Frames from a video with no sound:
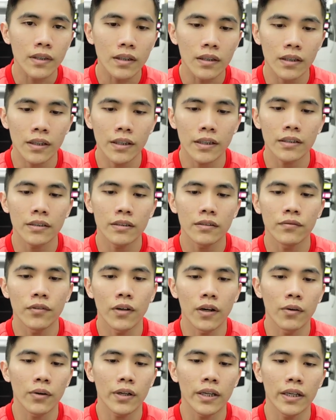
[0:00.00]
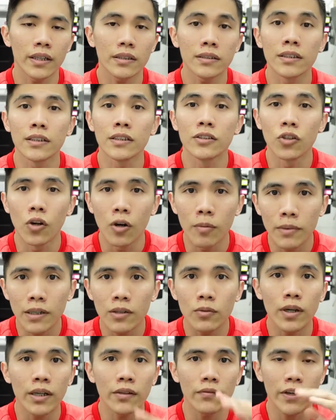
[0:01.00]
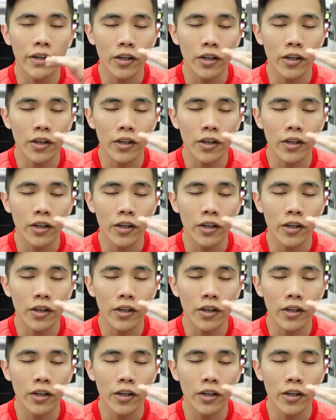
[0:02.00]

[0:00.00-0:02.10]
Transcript: Okay, for our case, the normal one,